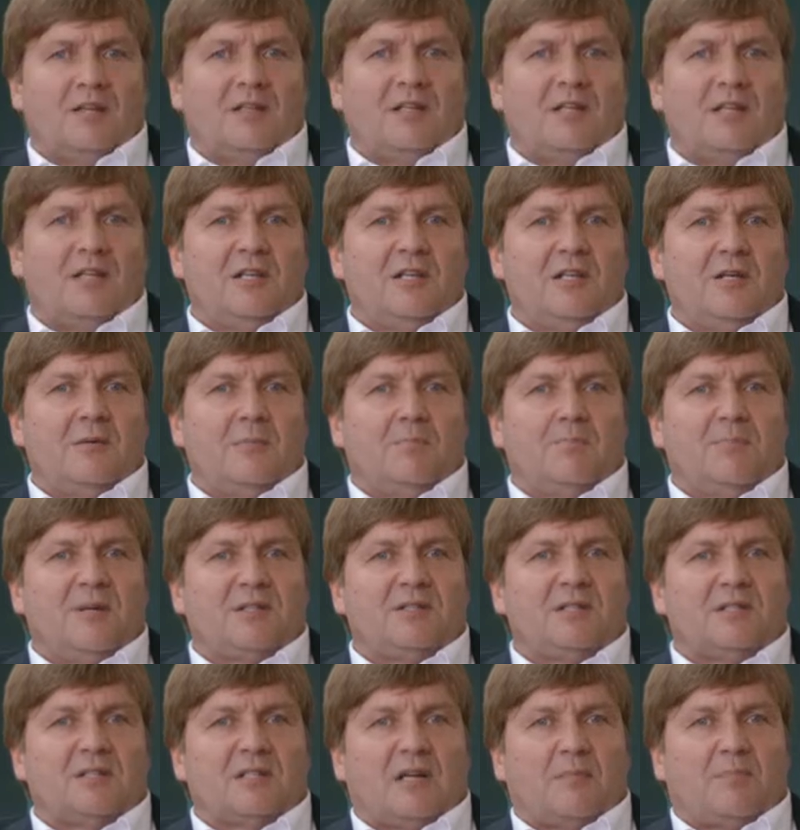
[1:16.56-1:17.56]
The
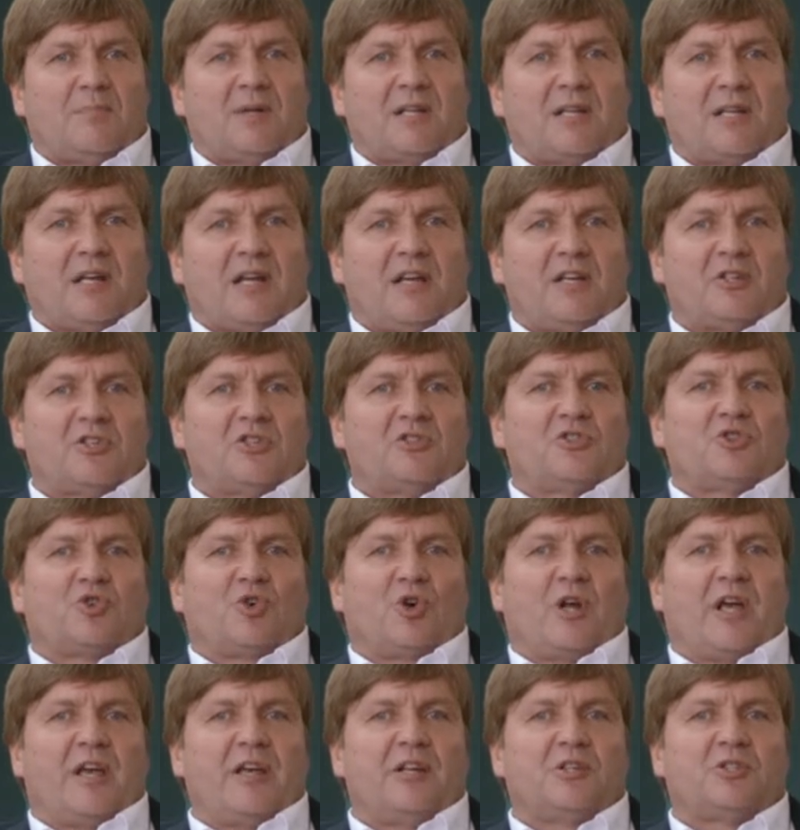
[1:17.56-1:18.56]
business applications
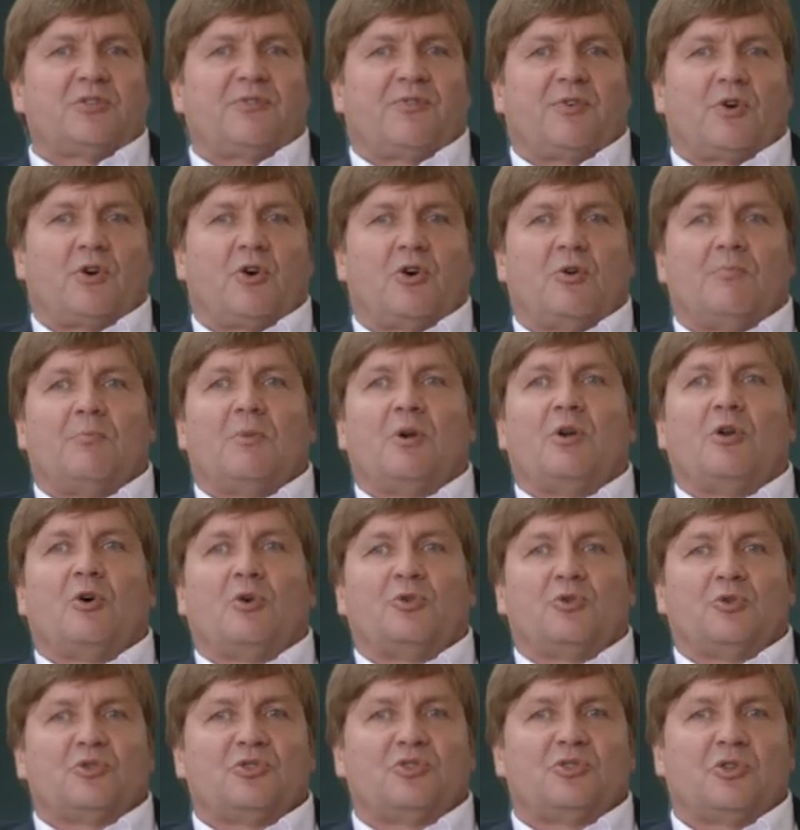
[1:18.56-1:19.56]
range from
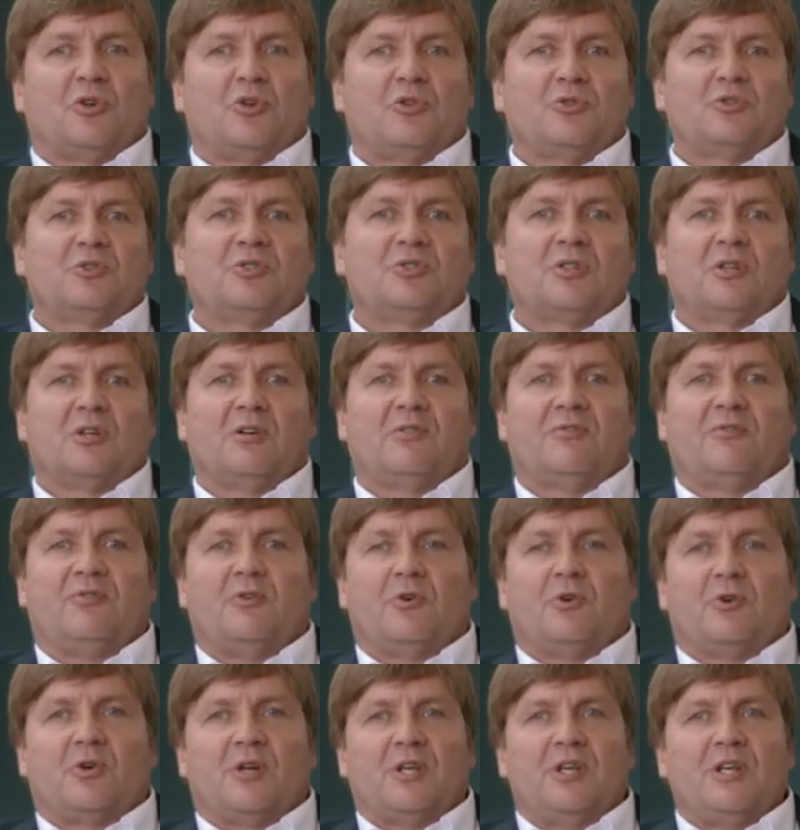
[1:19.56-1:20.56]
Lotus Notes
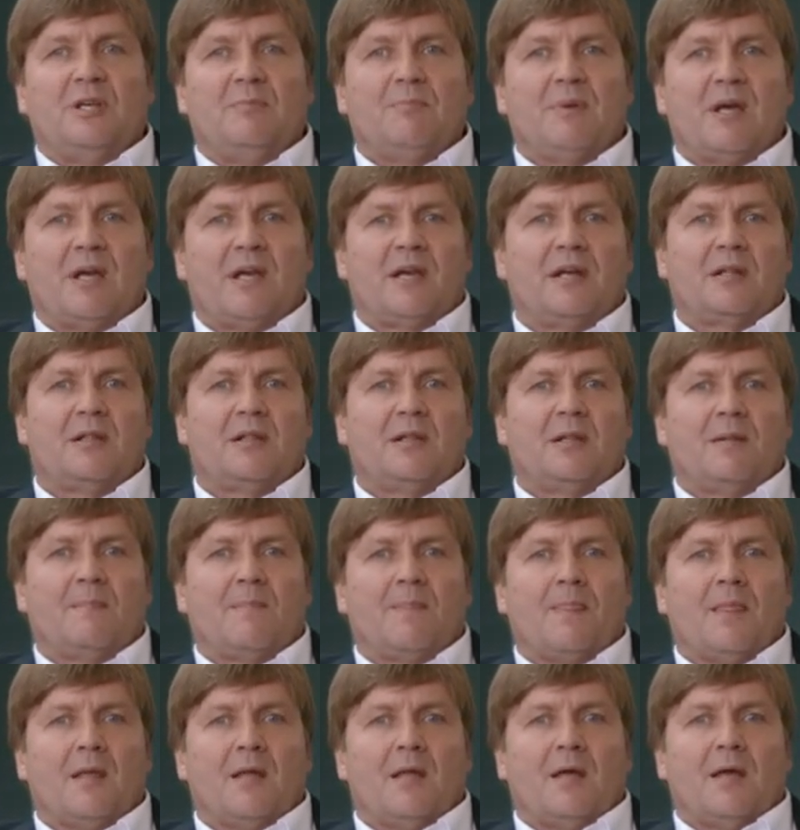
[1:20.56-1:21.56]
for email,
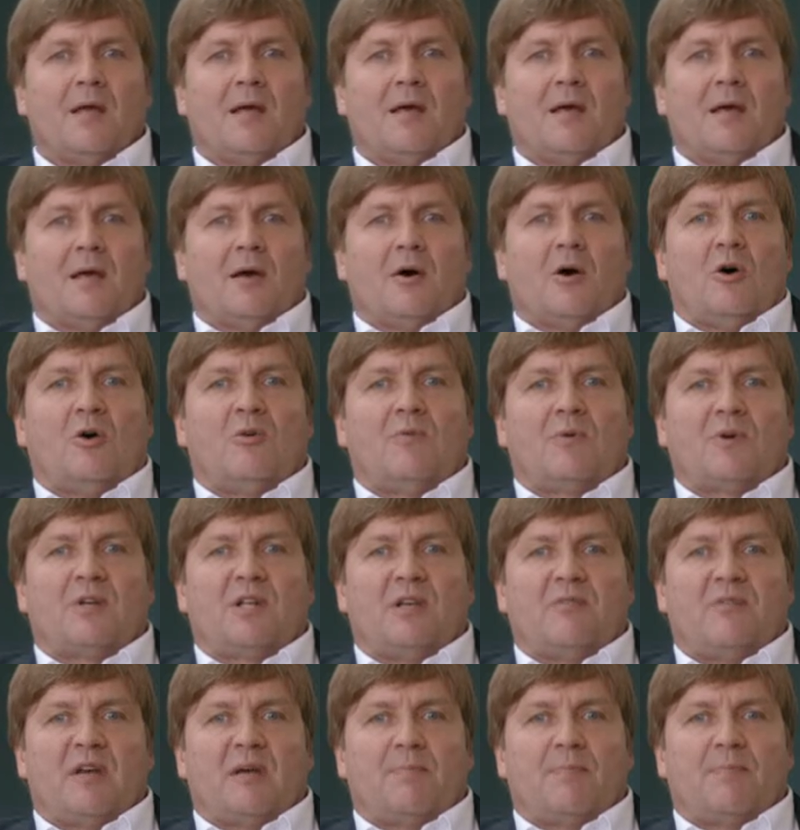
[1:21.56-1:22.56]
over
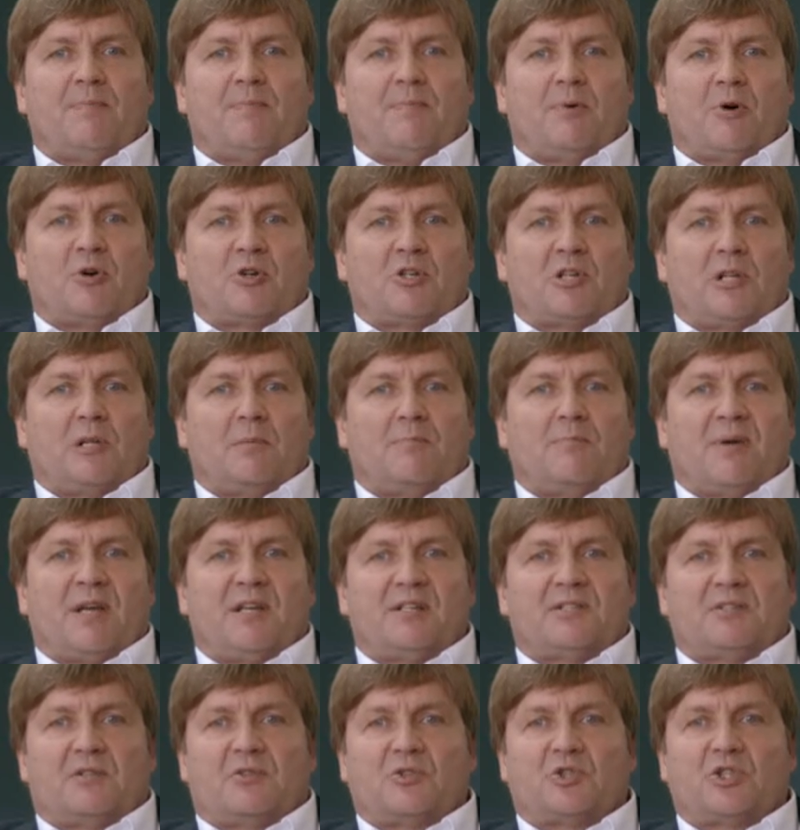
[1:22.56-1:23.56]
the web portal
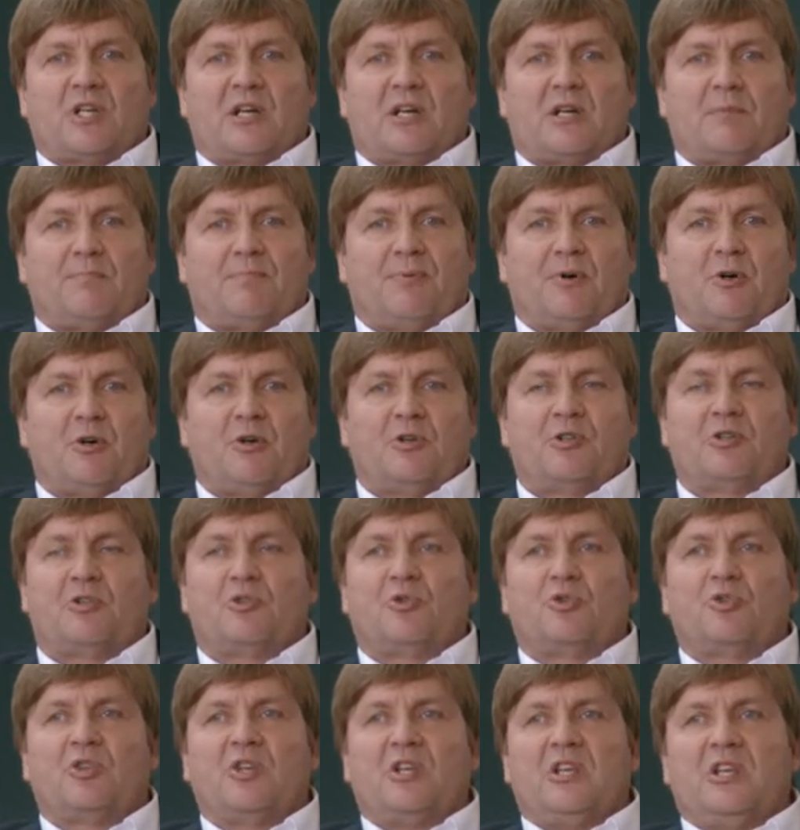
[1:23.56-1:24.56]
based on SharePoint
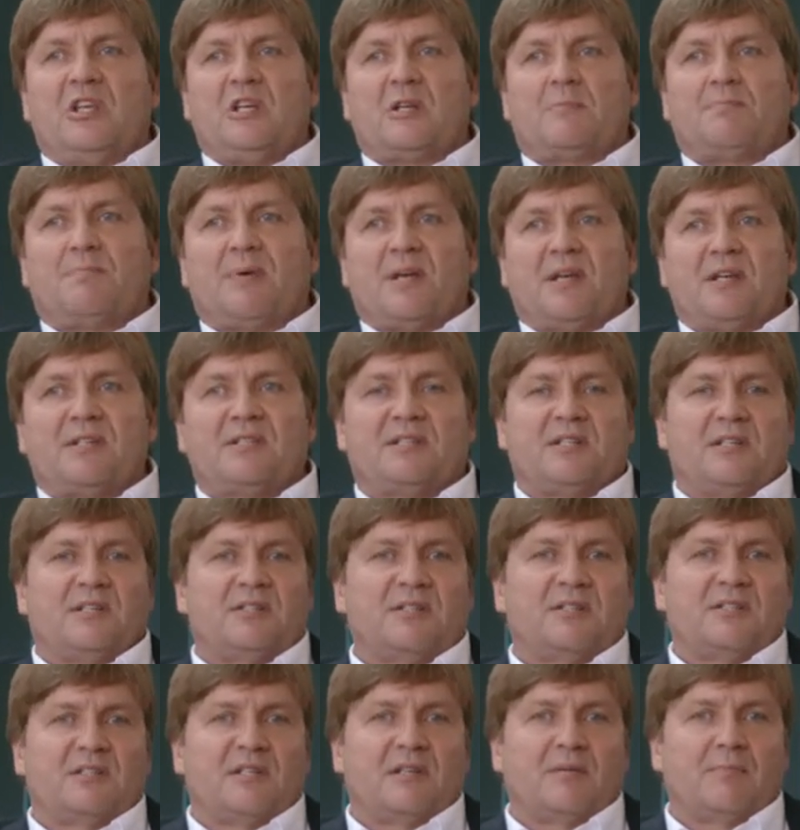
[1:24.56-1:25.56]
to the ERP
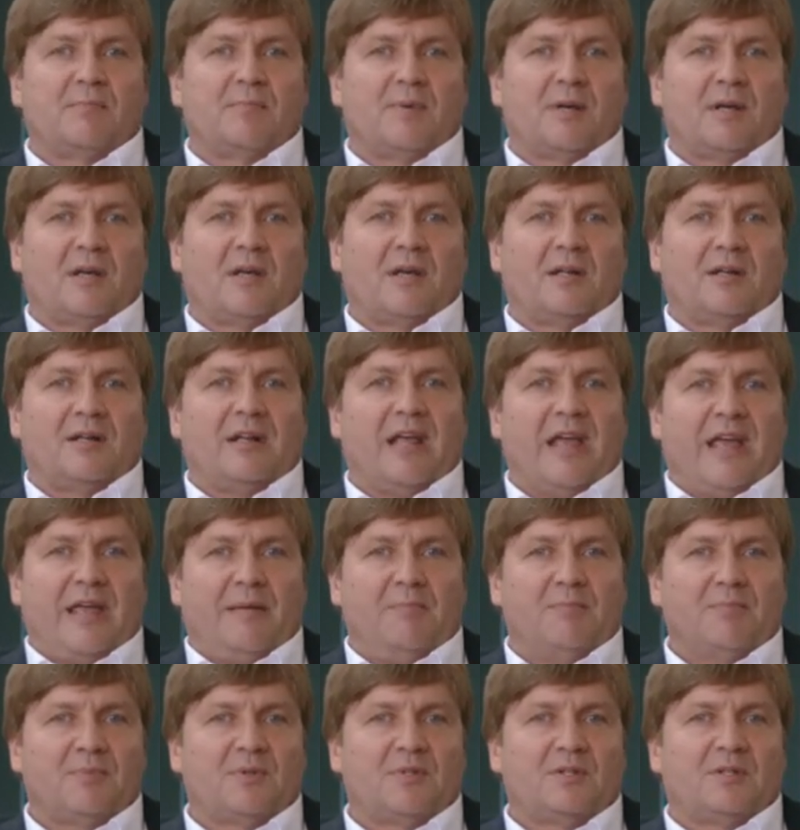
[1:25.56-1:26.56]
system
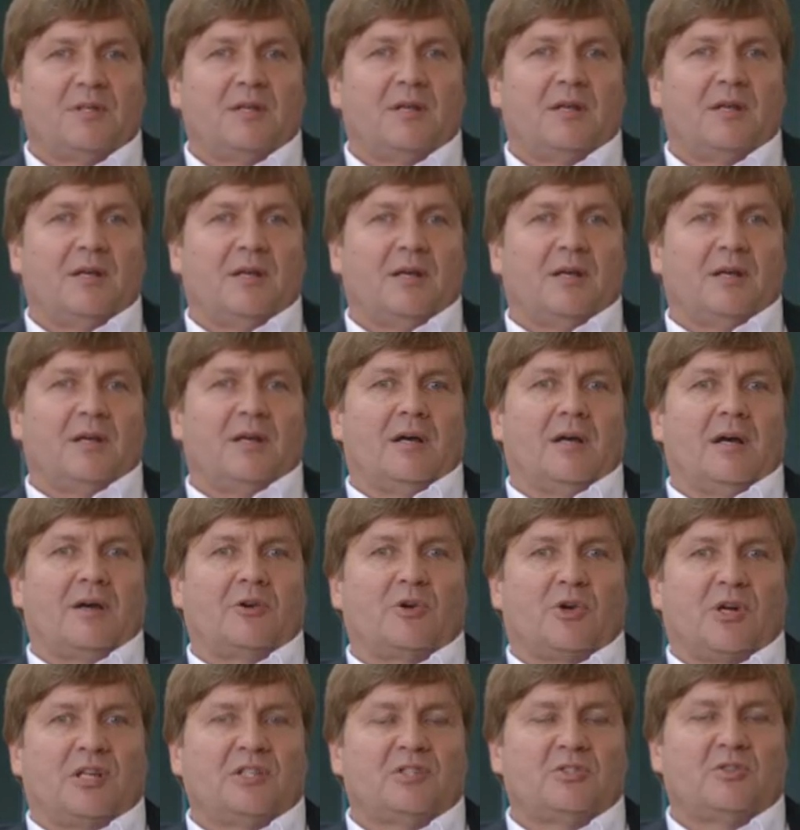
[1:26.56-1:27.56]
named
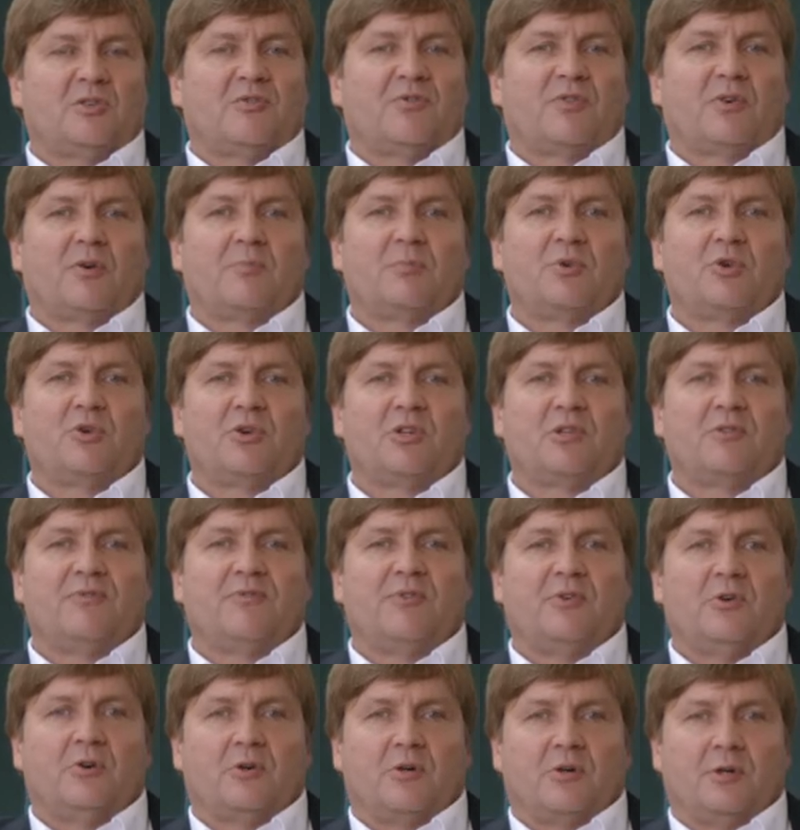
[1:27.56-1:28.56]
Agresso from Unit
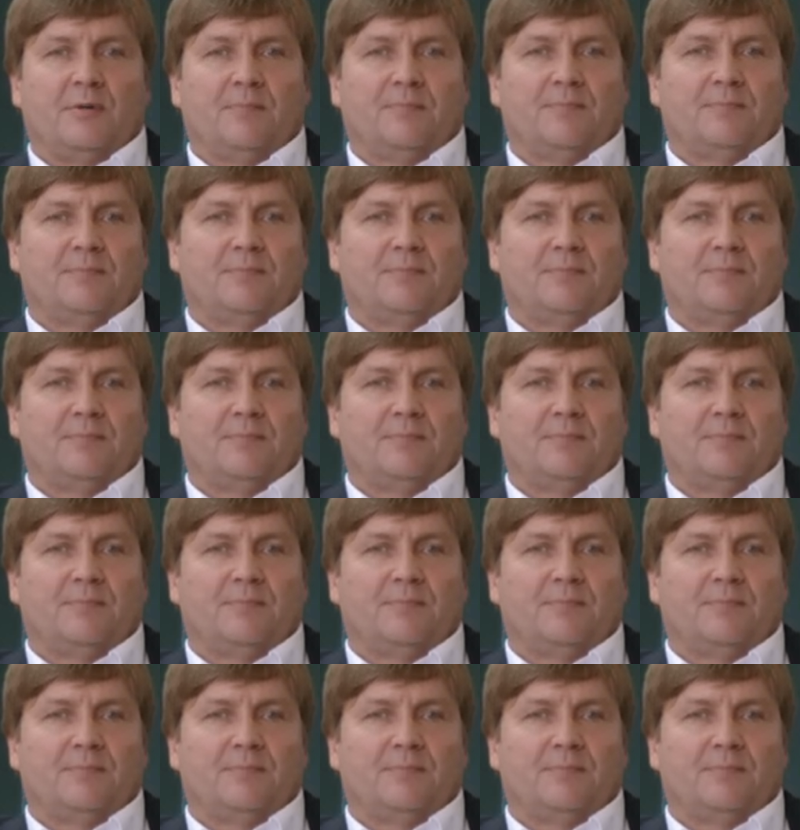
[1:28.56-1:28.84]
4.